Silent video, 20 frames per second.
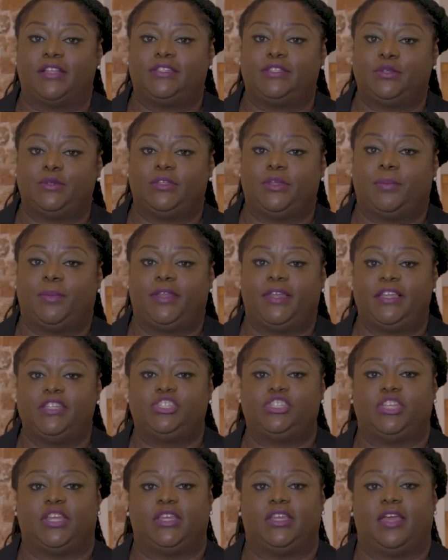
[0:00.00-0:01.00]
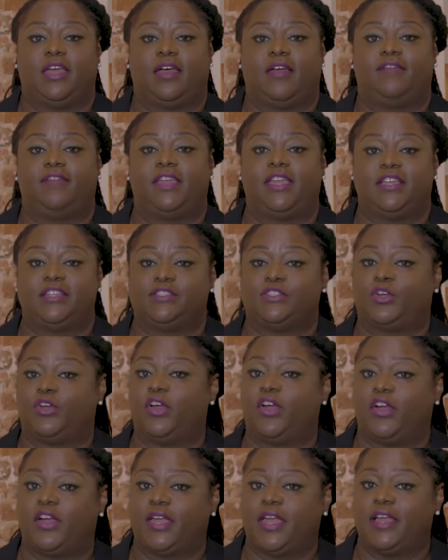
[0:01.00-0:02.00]
to depletion of his or
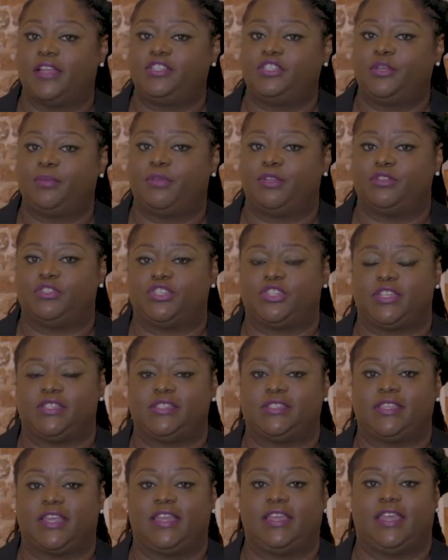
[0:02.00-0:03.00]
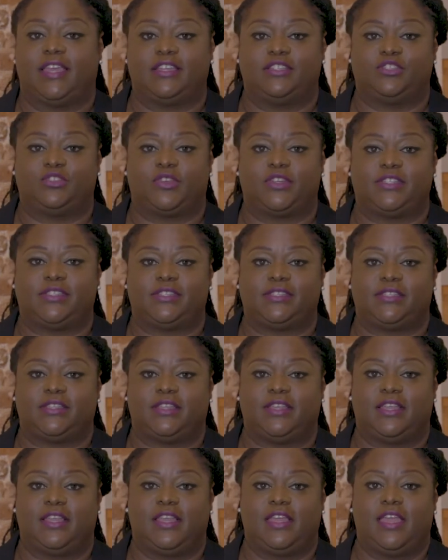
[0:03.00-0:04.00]
her contributions and interests,
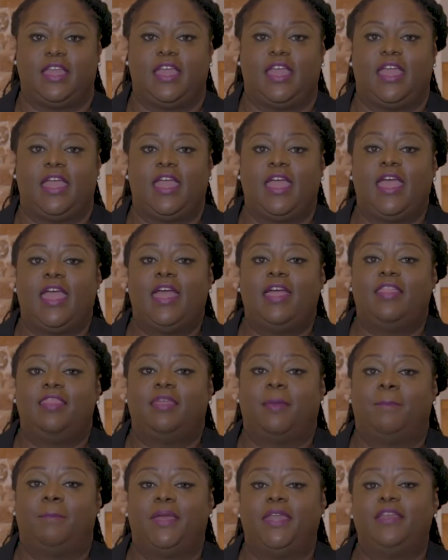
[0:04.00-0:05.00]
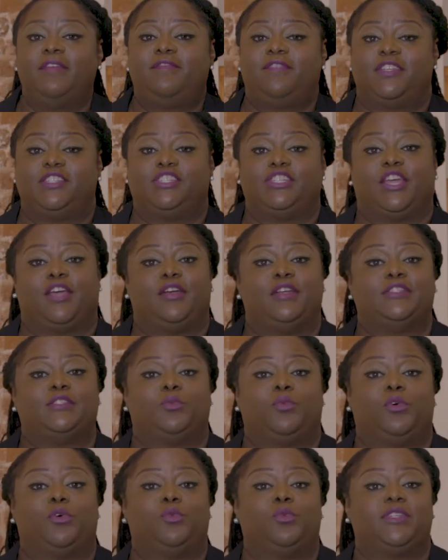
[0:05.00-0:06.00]
the
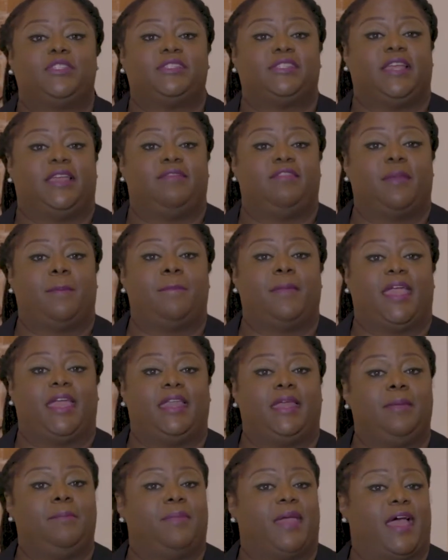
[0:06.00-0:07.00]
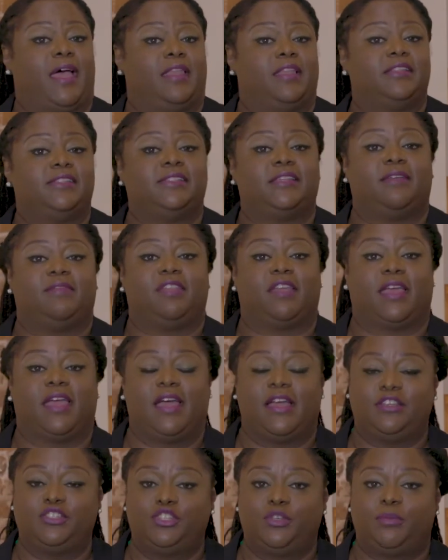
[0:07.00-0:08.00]
beneficiaries will receive the remaining balance of the
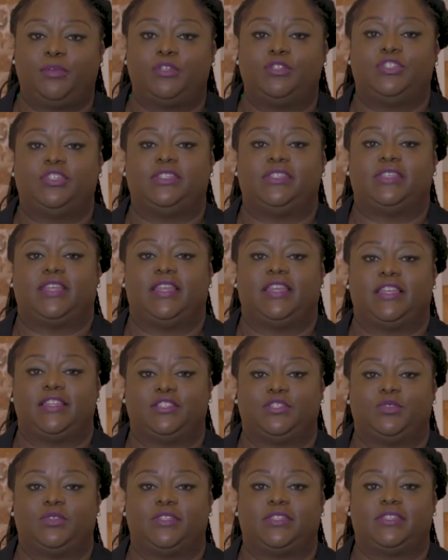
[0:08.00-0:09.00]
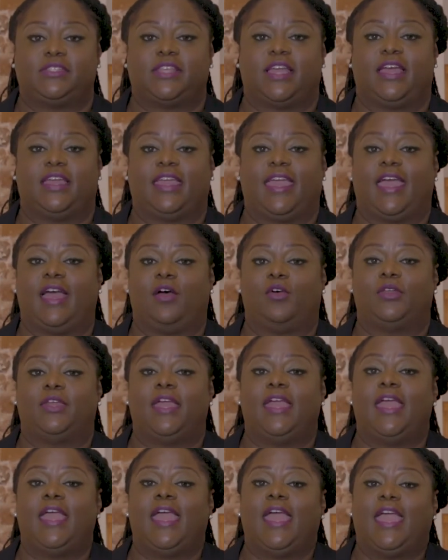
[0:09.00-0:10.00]
contributions and interests account
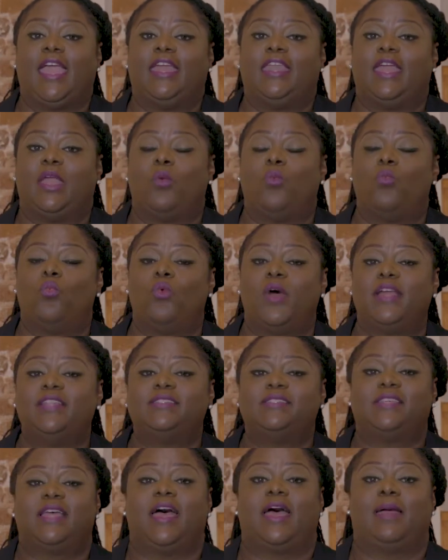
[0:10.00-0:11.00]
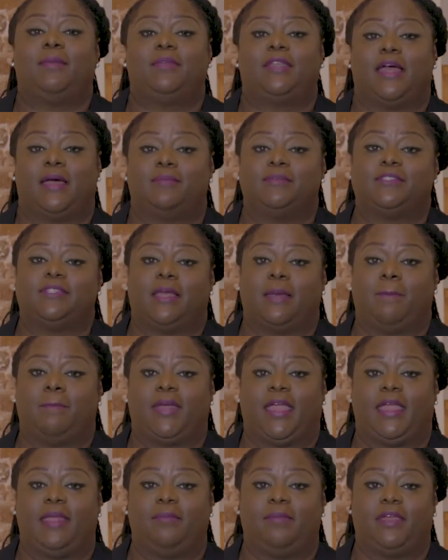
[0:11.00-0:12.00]
in a one-time lump sum
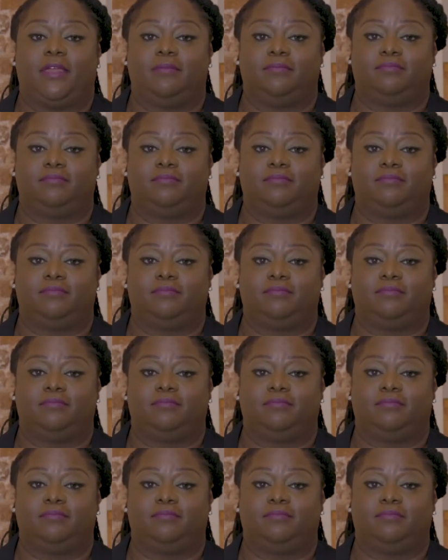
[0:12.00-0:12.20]
payment.